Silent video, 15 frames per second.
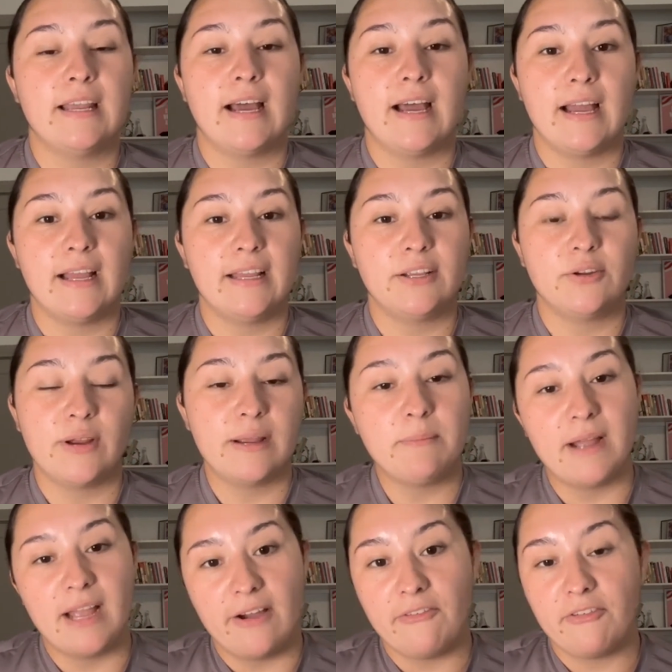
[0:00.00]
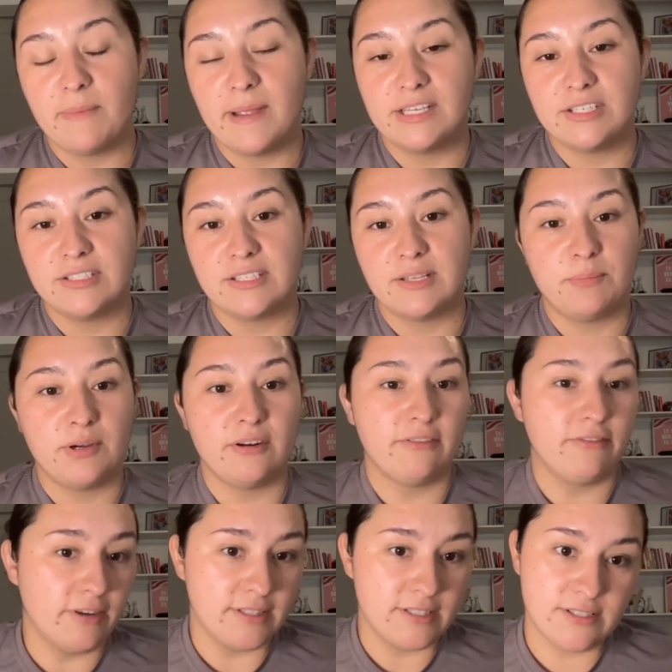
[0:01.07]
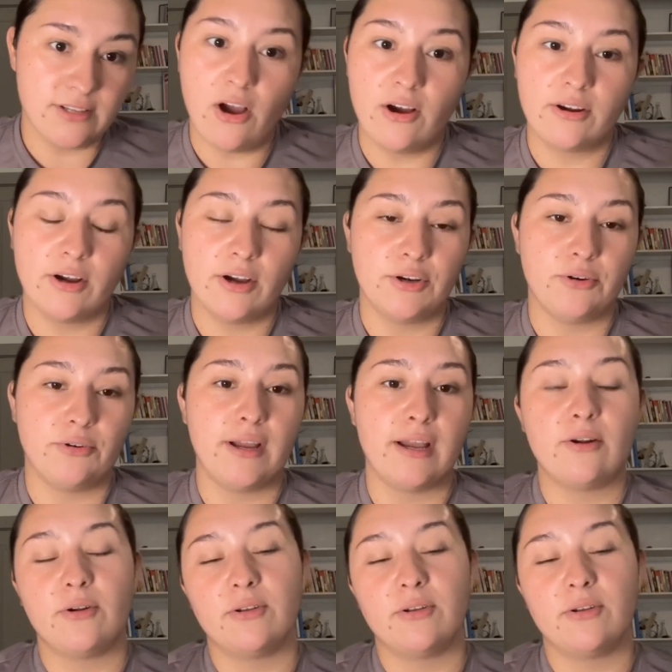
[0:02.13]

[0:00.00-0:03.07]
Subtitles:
I create my affirmations and put a fun song under it,